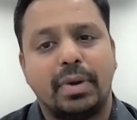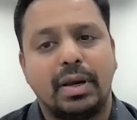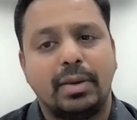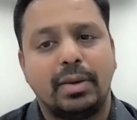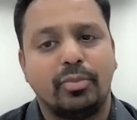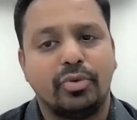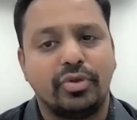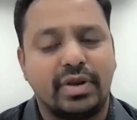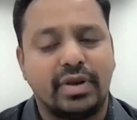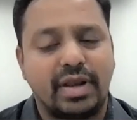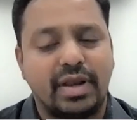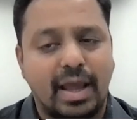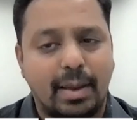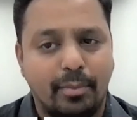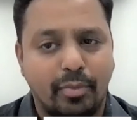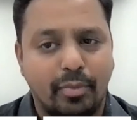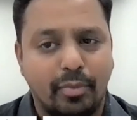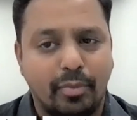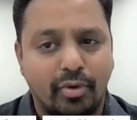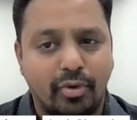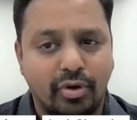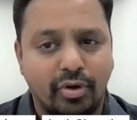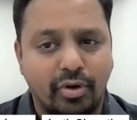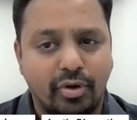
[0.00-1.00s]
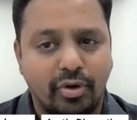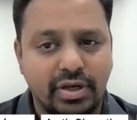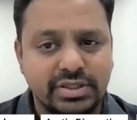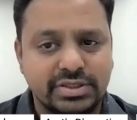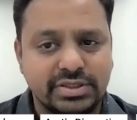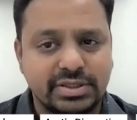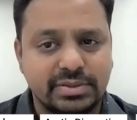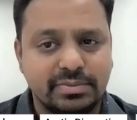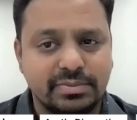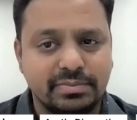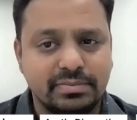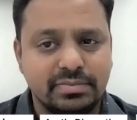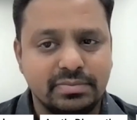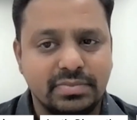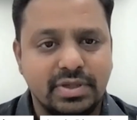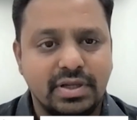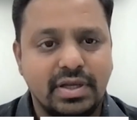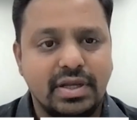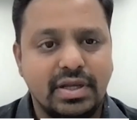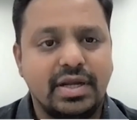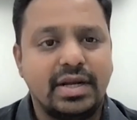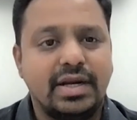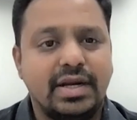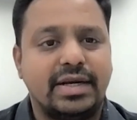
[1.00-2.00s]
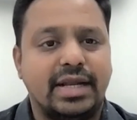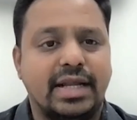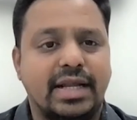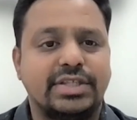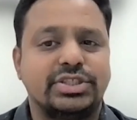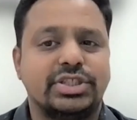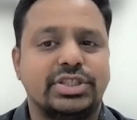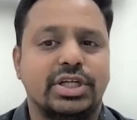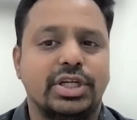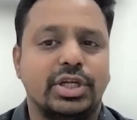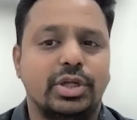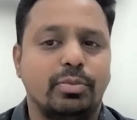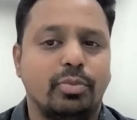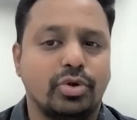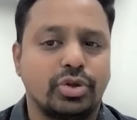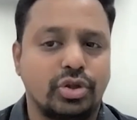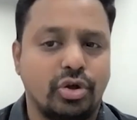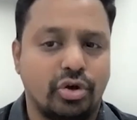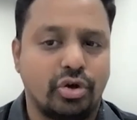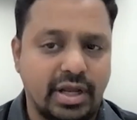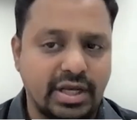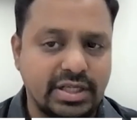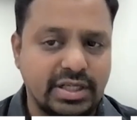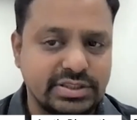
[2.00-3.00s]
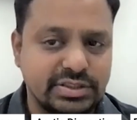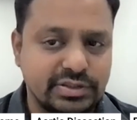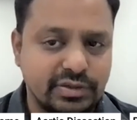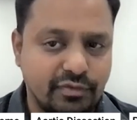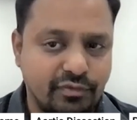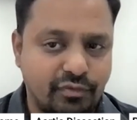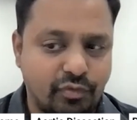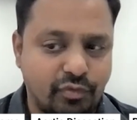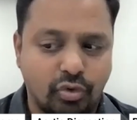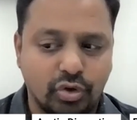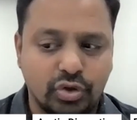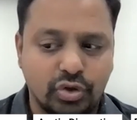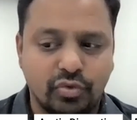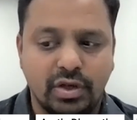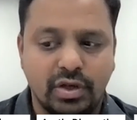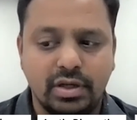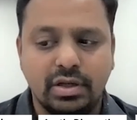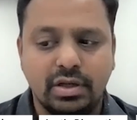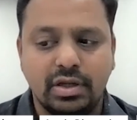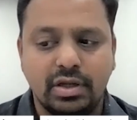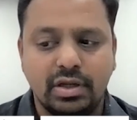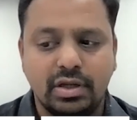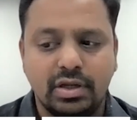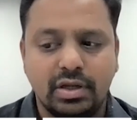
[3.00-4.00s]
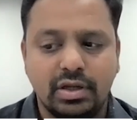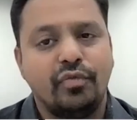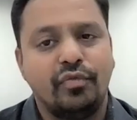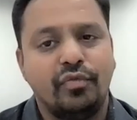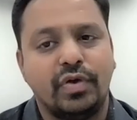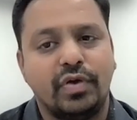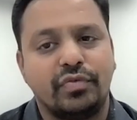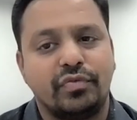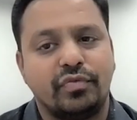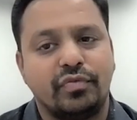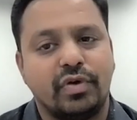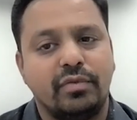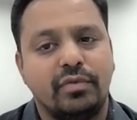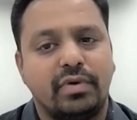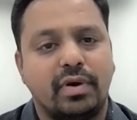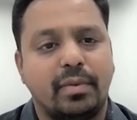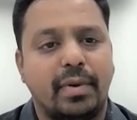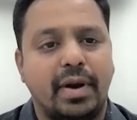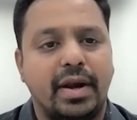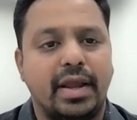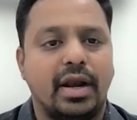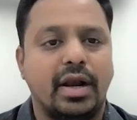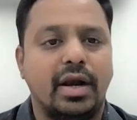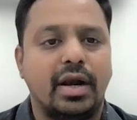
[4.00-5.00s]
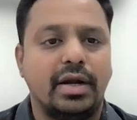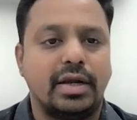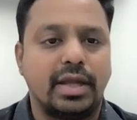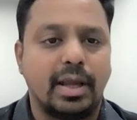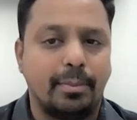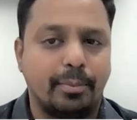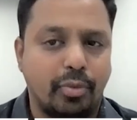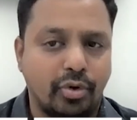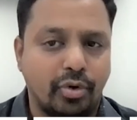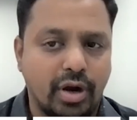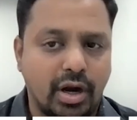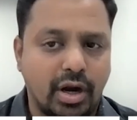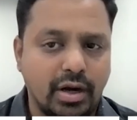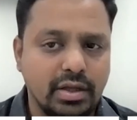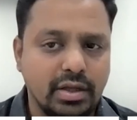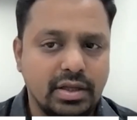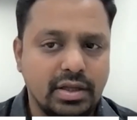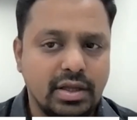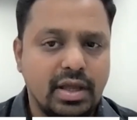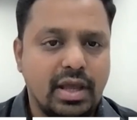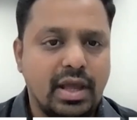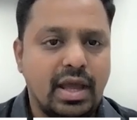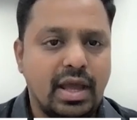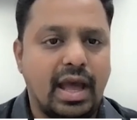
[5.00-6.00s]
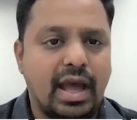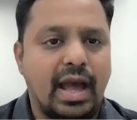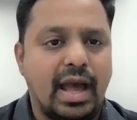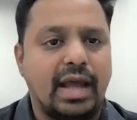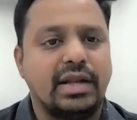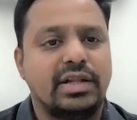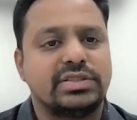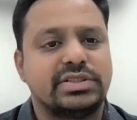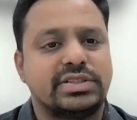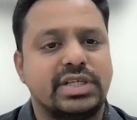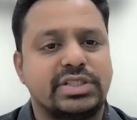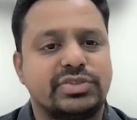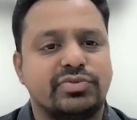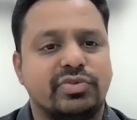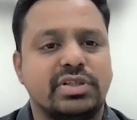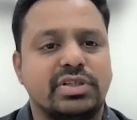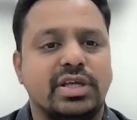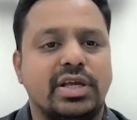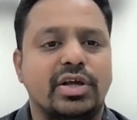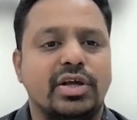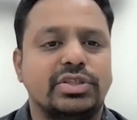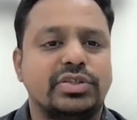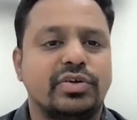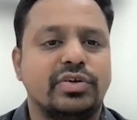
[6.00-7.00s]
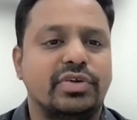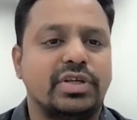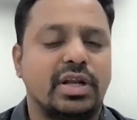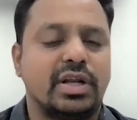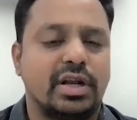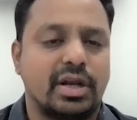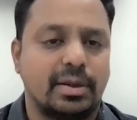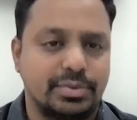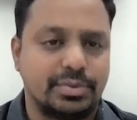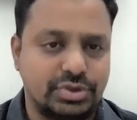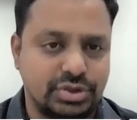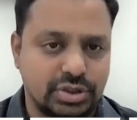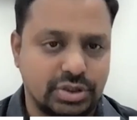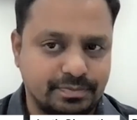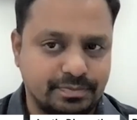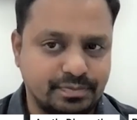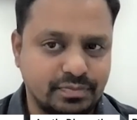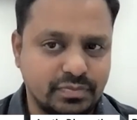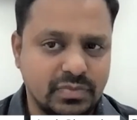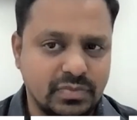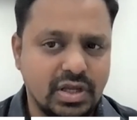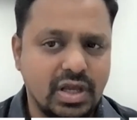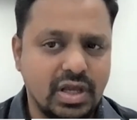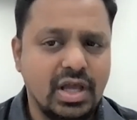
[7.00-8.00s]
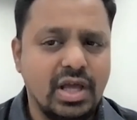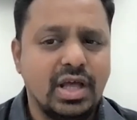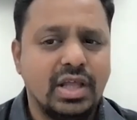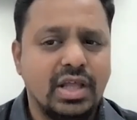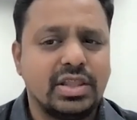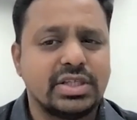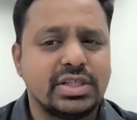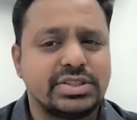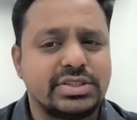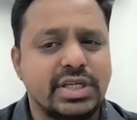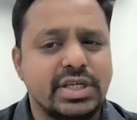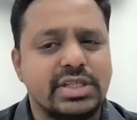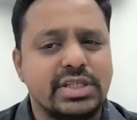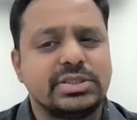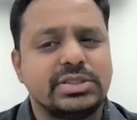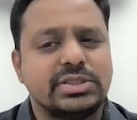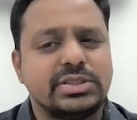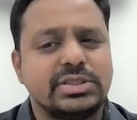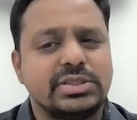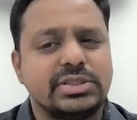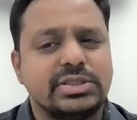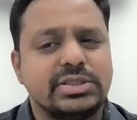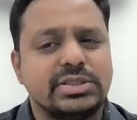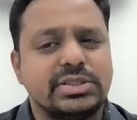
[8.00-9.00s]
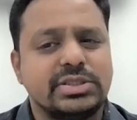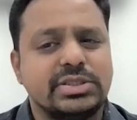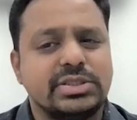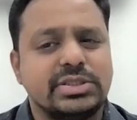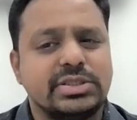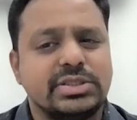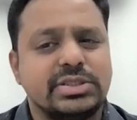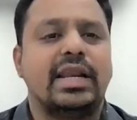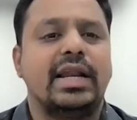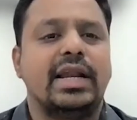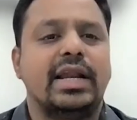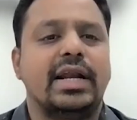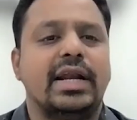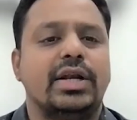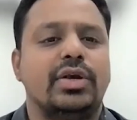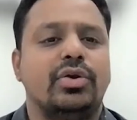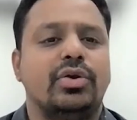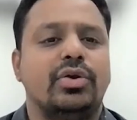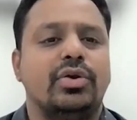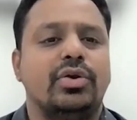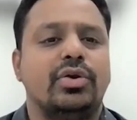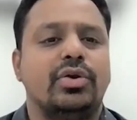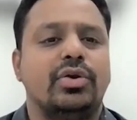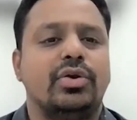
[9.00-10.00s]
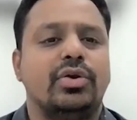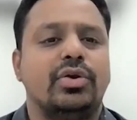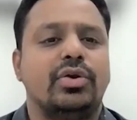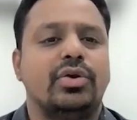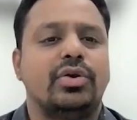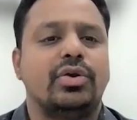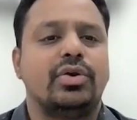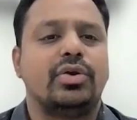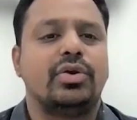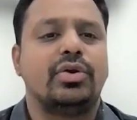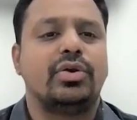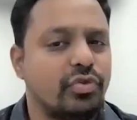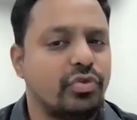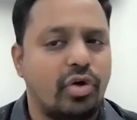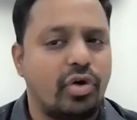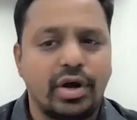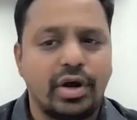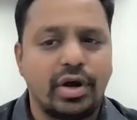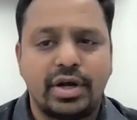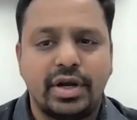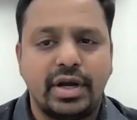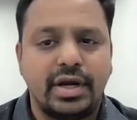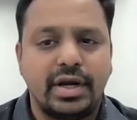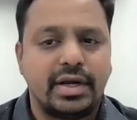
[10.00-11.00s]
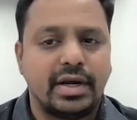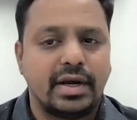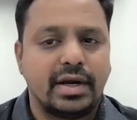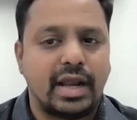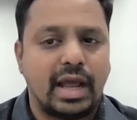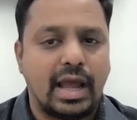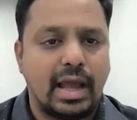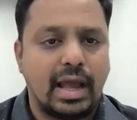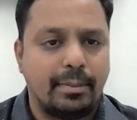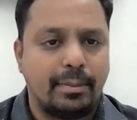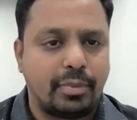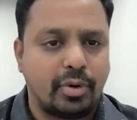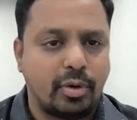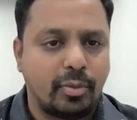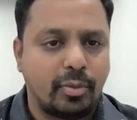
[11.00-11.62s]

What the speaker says: Third is the pulmonary embolism, tension pneumothorax, fifth one, medical tamponade, and sixth one, esophageal rupture. The big causes can lead to, if not treated